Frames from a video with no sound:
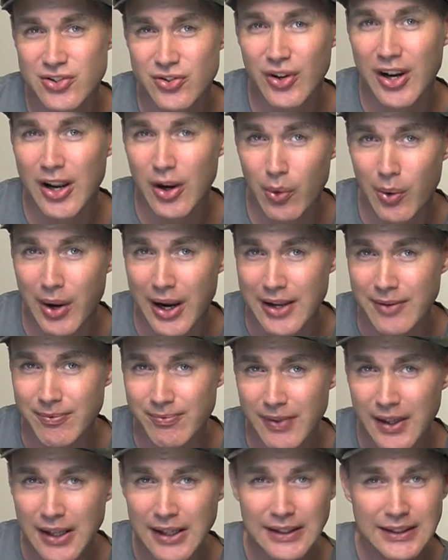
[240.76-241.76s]
straight away.
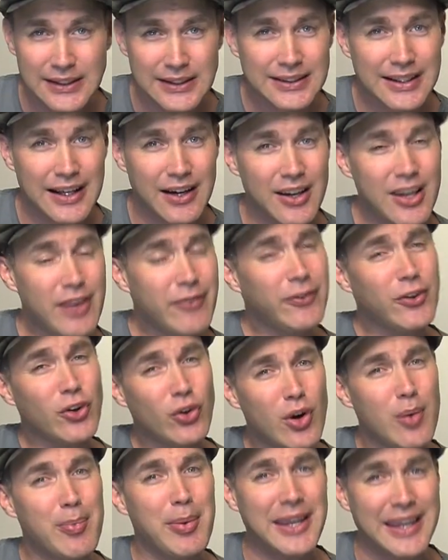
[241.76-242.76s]
Now, if
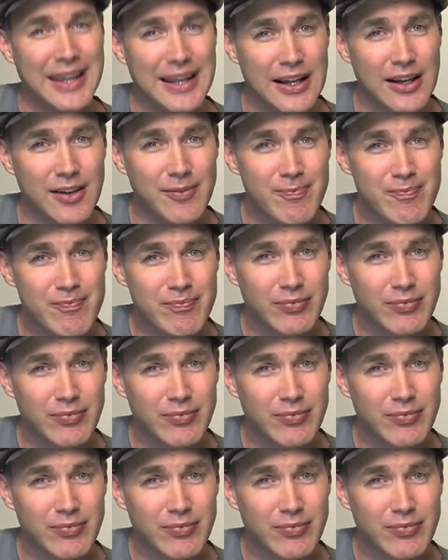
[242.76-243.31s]
you're a beginner,